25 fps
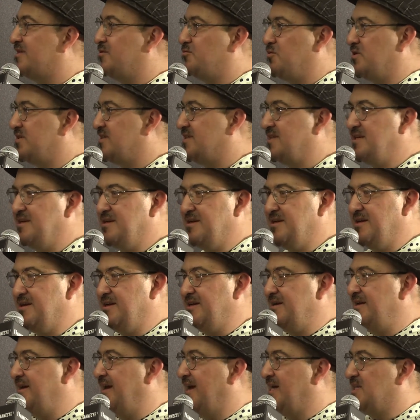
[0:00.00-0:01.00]
It was
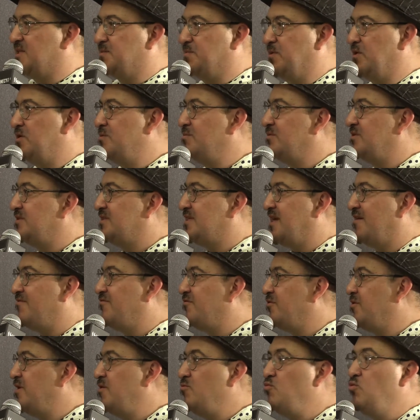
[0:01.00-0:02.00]
experiments every